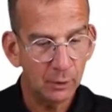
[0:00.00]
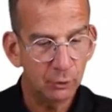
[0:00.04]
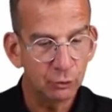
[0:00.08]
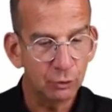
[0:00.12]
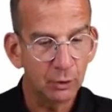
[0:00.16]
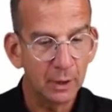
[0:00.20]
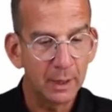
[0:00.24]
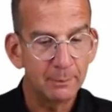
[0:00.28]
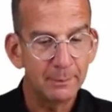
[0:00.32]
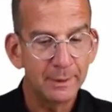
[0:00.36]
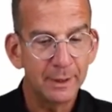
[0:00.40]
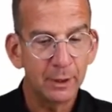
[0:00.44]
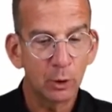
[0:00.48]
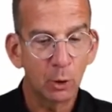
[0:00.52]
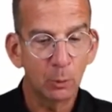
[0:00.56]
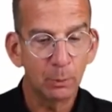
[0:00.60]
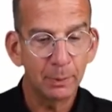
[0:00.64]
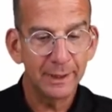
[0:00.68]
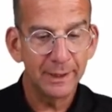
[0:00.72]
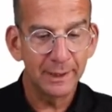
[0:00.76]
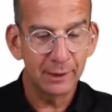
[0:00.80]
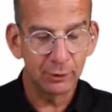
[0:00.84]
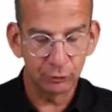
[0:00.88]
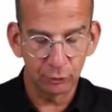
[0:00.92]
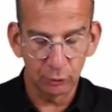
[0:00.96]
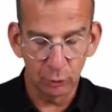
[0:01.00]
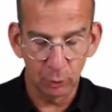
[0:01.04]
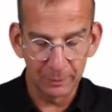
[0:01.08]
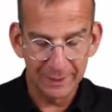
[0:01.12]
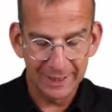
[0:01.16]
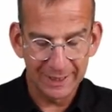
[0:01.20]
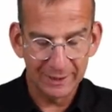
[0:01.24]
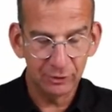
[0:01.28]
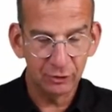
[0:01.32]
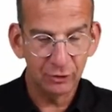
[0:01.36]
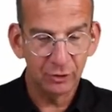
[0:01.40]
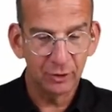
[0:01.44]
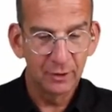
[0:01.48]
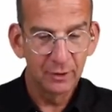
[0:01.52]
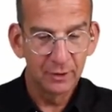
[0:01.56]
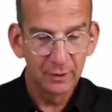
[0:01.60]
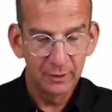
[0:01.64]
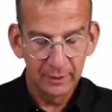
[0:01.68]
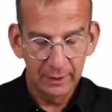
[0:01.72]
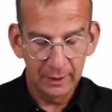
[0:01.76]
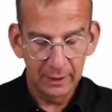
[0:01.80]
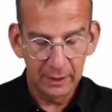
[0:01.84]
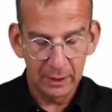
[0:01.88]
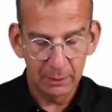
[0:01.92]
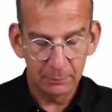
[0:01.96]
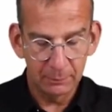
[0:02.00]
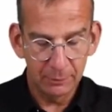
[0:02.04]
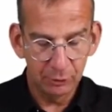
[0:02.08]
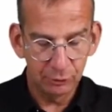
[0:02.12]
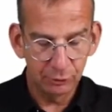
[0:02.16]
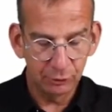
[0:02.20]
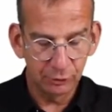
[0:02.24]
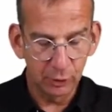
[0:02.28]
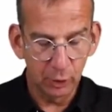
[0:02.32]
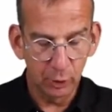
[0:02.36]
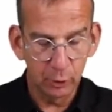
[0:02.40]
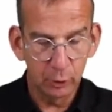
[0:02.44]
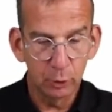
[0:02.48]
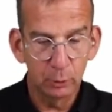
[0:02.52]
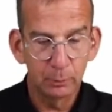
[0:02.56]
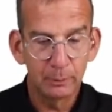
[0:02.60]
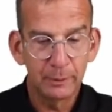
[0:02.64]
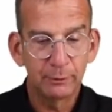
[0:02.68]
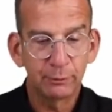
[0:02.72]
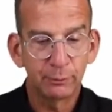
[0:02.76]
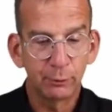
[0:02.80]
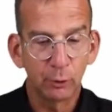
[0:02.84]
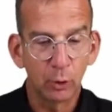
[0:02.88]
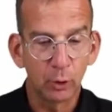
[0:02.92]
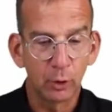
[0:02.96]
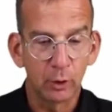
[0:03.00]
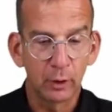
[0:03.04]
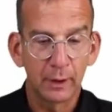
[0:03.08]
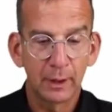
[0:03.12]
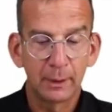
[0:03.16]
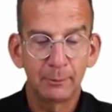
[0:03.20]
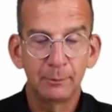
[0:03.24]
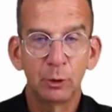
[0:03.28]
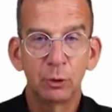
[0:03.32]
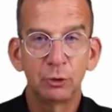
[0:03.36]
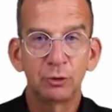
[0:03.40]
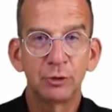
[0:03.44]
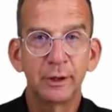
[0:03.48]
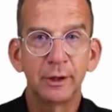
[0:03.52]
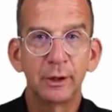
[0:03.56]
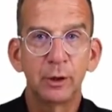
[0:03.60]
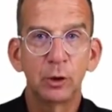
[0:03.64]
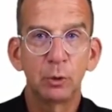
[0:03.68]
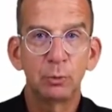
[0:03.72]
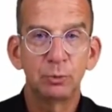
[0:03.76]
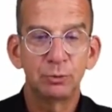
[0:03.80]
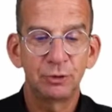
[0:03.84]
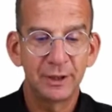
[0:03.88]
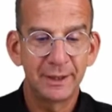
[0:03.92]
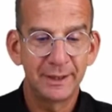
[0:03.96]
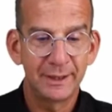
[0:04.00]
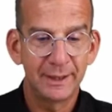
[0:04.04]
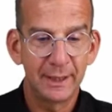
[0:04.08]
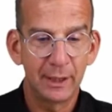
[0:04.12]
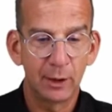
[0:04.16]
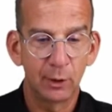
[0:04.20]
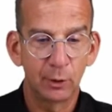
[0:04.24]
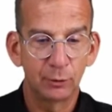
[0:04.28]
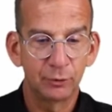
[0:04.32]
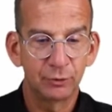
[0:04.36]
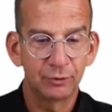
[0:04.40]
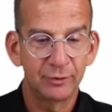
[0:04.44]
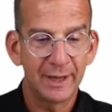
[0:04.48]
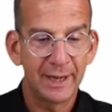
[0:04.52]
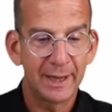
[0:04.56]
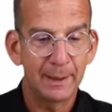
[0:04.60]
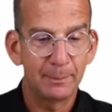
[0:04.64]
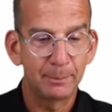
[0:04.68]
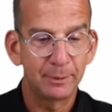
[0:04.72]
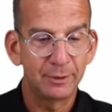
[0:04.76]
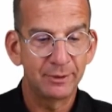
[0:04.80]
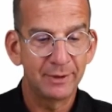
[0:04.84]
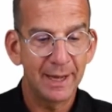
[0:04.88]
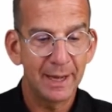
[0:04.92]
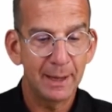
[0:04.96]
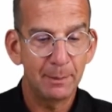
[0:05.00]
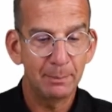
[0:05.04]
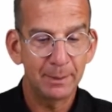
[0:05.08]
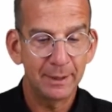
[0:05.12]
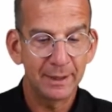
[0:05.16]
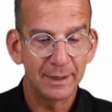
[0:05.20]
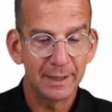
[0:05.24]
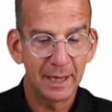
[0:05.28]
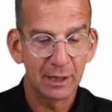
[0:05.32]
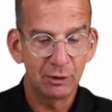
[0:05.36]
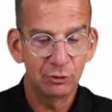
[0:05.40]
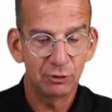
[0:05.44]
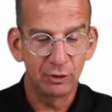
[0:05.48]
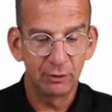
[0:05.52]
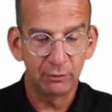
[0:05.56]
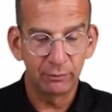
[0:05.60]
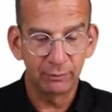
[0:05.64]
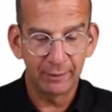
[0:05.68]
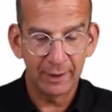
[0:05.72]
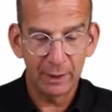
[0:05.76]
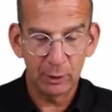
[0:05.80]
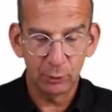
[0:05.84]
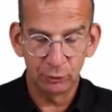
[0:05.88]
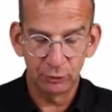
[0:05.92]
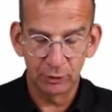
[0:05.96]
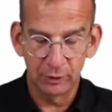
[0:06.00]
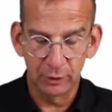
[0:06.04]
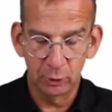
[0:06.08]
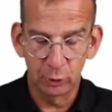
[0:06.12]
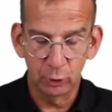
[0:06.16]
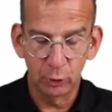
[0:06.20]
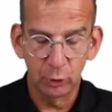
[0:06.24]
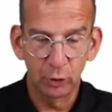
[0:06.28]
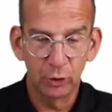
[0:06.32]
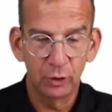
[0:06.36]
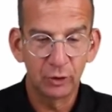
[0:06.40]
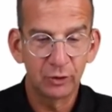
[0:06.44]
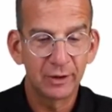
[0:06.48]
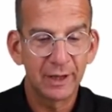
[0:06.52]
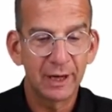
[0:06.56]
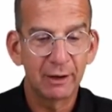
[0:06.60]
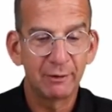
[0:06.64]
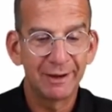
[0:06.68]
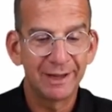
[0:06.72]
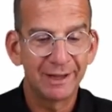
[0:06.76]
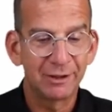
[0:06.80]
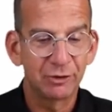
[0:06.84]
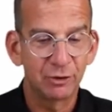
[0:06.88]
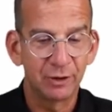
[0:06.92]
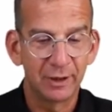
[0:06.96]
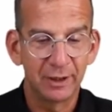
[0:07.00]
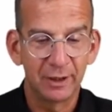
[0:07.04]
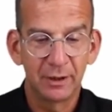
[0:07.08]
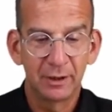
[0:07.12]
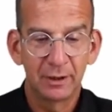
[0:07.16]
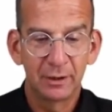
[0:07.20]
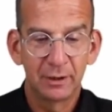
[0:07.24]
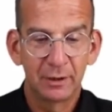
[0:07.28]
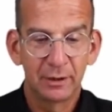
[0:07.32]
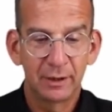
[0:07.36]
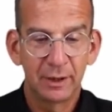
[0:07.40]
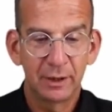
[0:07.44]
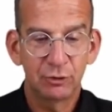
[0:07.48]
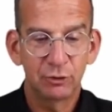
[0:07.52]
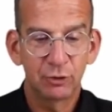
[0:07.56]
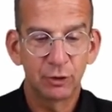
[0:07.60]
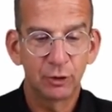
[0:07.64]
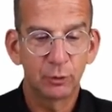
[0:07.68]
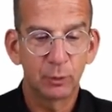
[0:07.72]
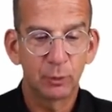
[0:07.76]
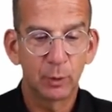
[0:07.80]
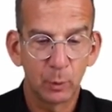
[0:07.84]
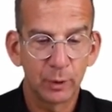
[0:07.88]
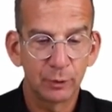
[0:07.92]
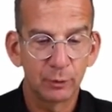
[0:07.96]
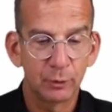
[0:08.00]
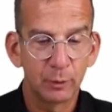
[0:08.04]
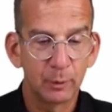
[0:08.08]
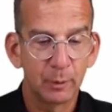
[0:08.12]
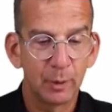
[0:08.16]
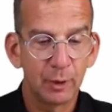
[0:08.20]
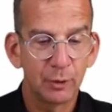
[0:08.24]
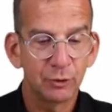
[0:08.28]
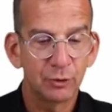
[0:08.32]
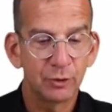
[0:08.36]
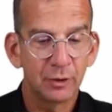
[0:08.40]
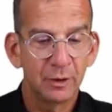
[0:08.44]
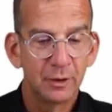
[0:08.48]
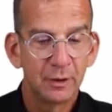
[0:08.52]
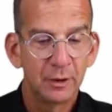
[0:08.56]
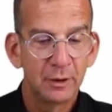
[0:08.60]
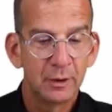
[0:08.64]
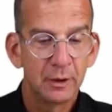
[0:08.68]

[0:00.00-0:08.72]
So let me copy this command and let me show you before. I'm using kubectl tab, and I see files in the current directory. That's not what we want.